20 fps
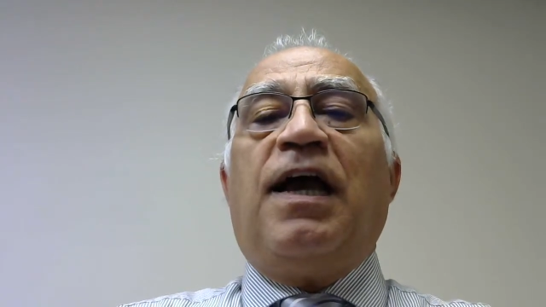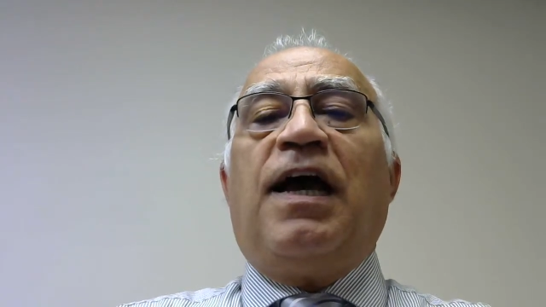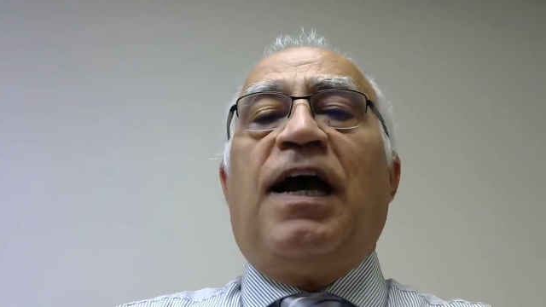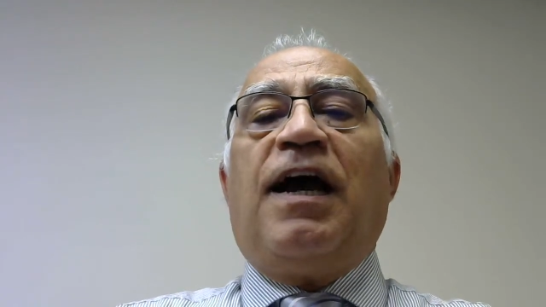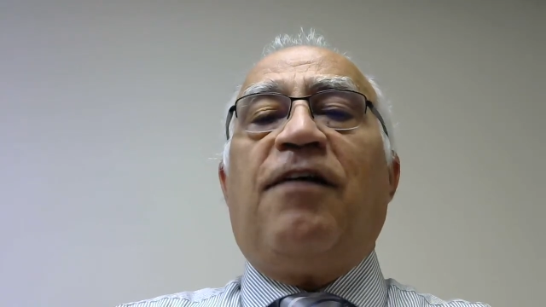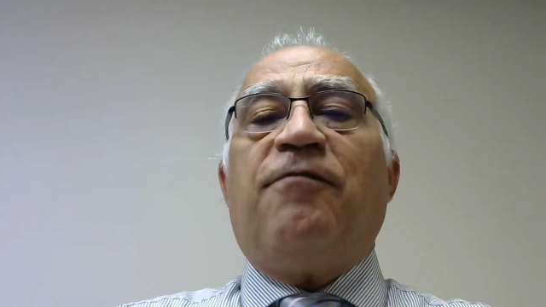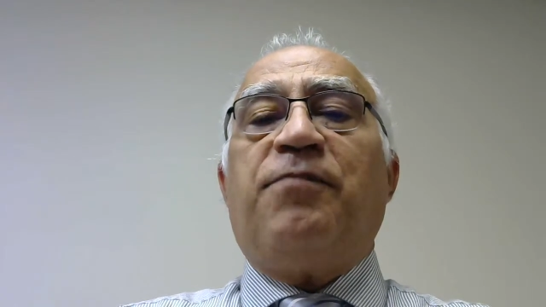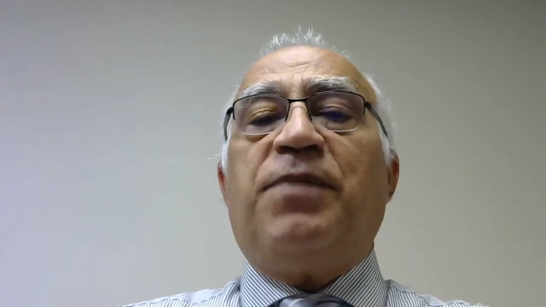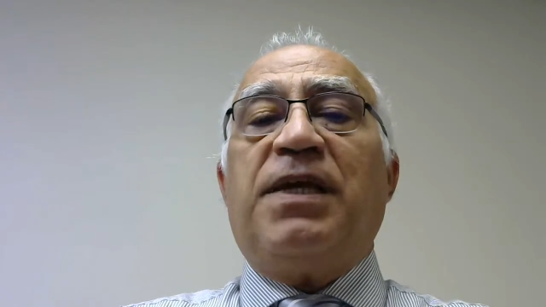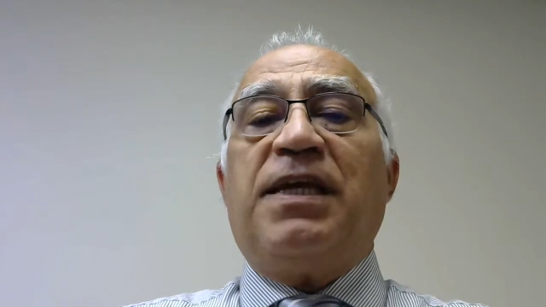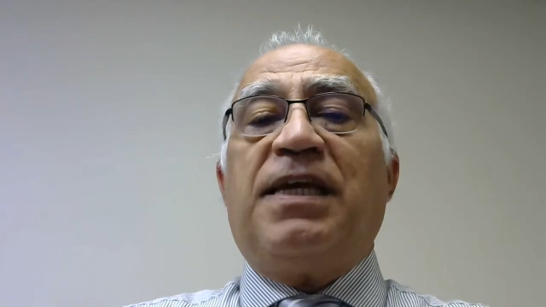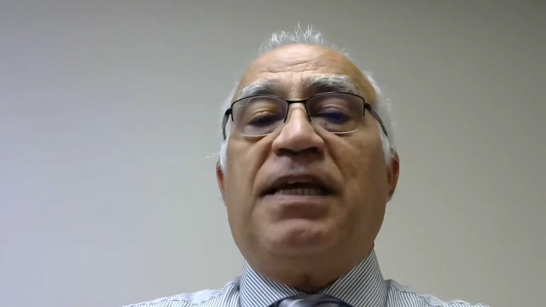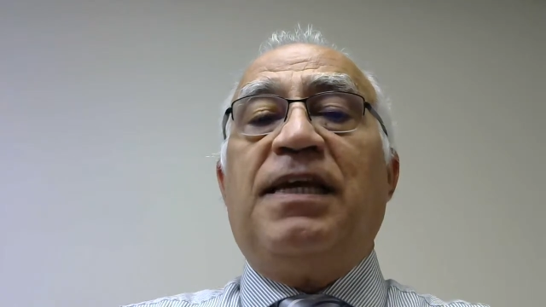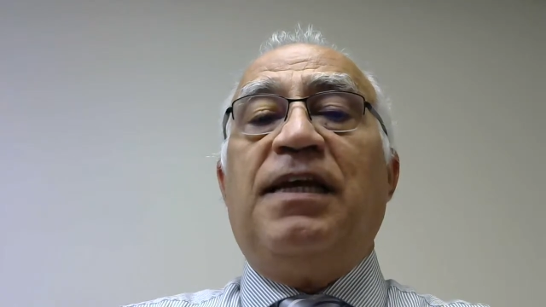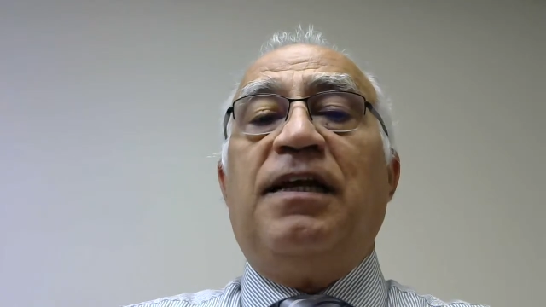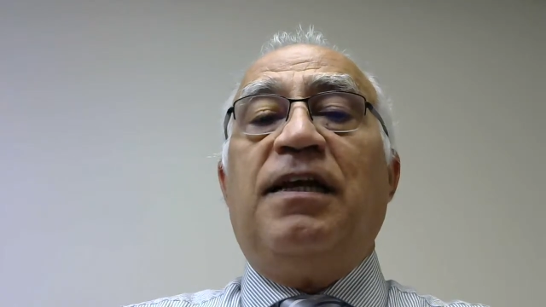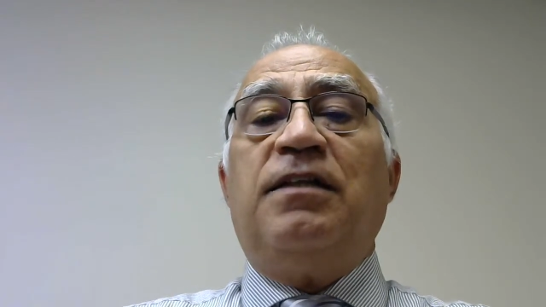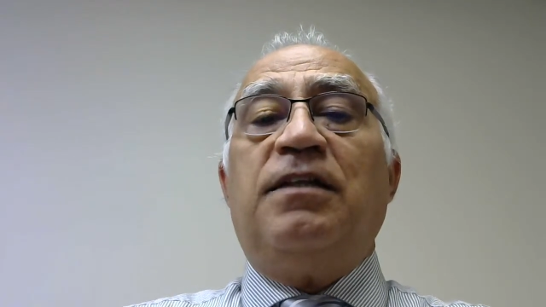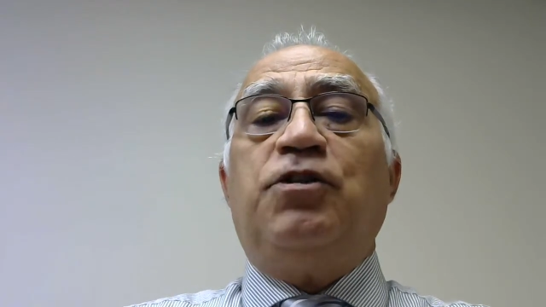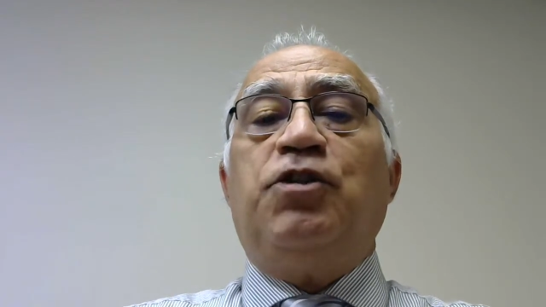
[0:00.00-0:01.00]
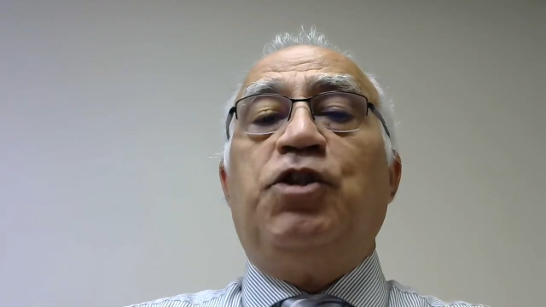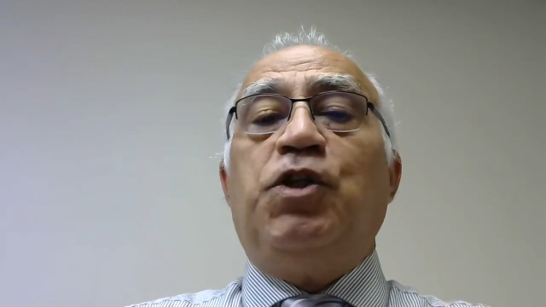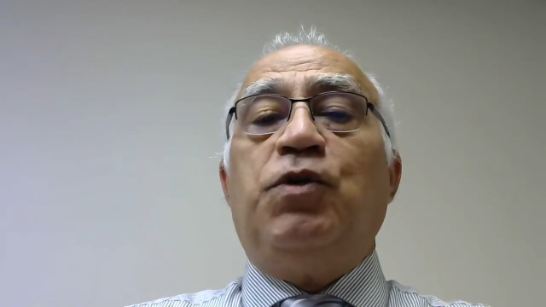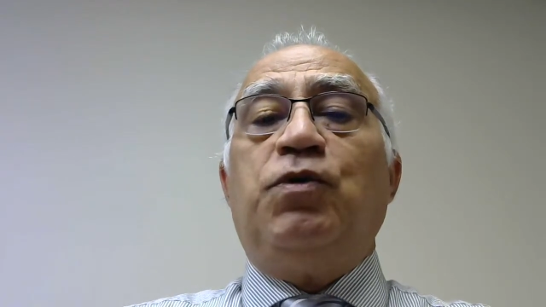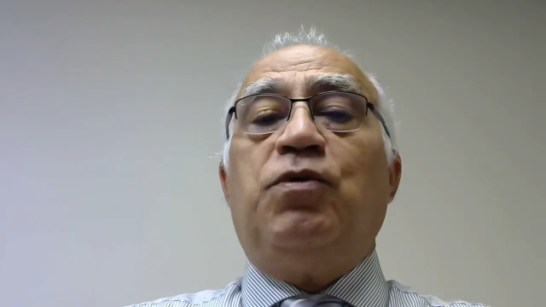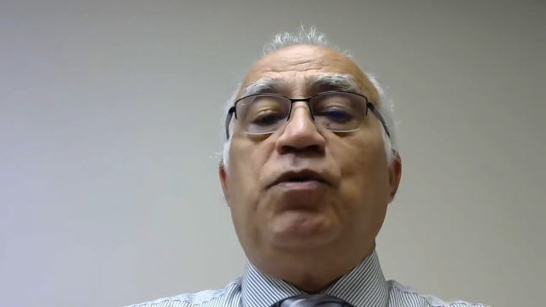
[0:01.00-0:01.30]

have been killed due